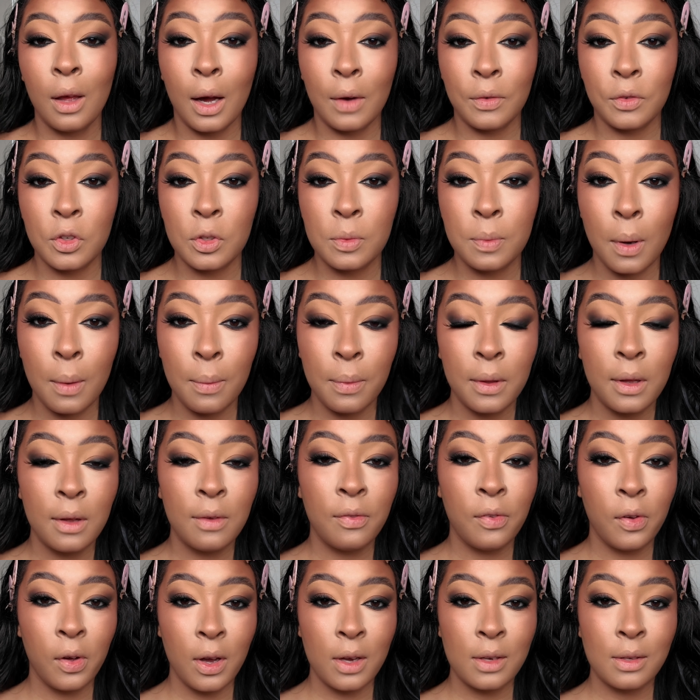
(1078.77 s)
I've just popped the
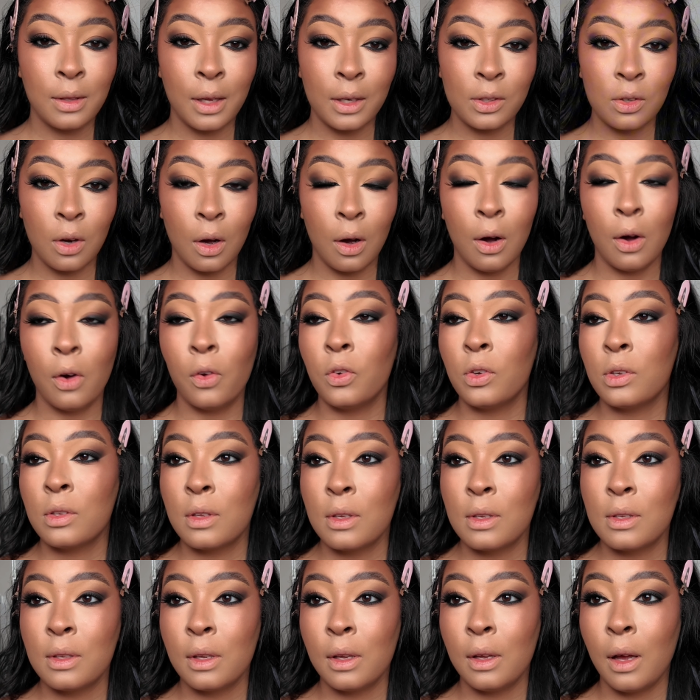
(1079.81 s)
first lash on just to
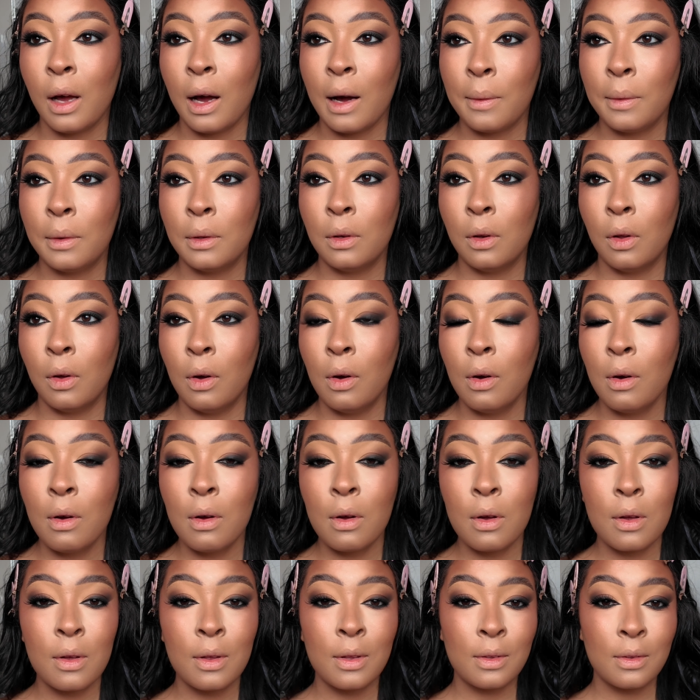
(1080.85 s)
see how it
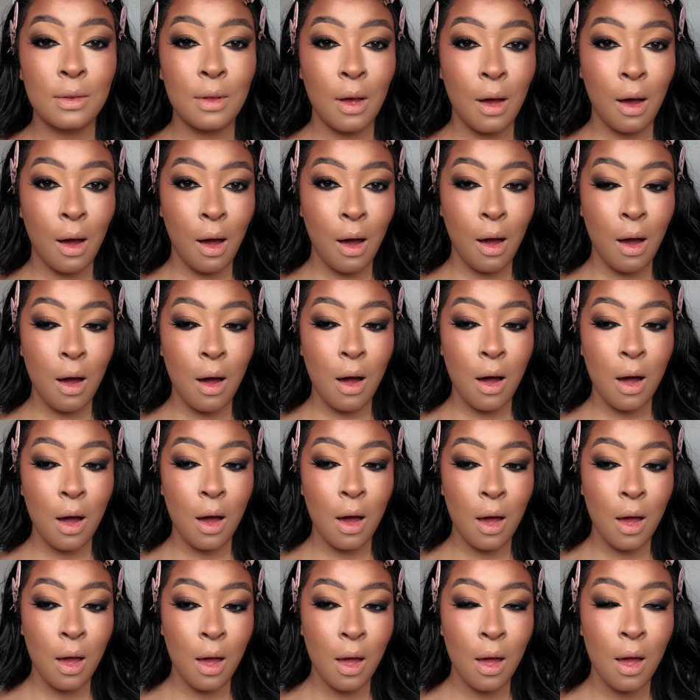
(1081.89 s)
looks.
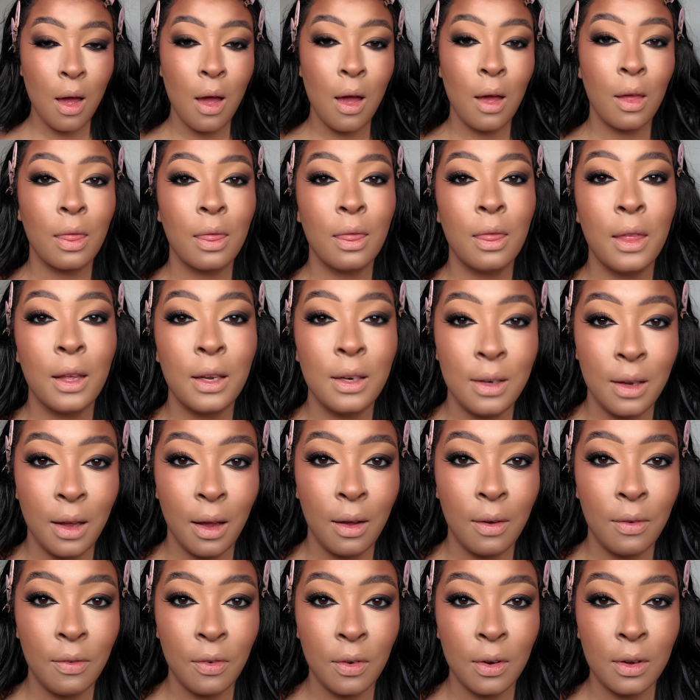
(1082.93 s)
The
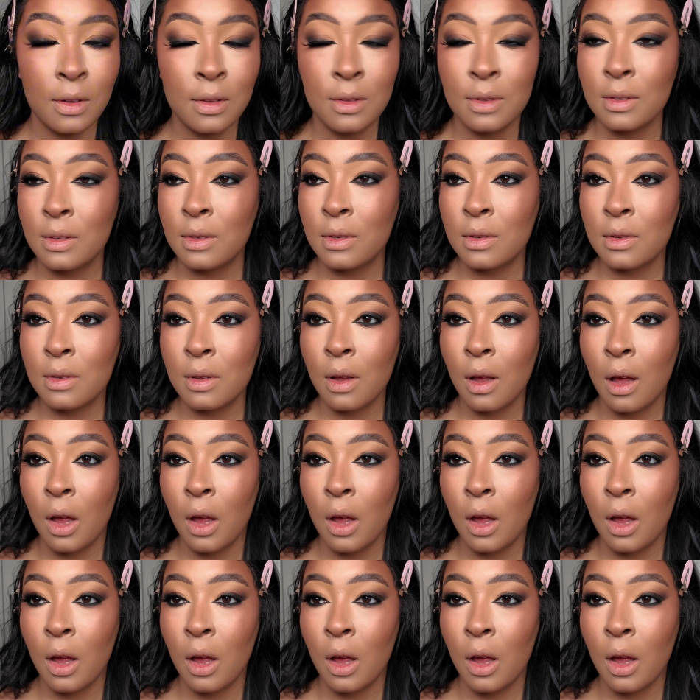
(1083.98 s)
difference.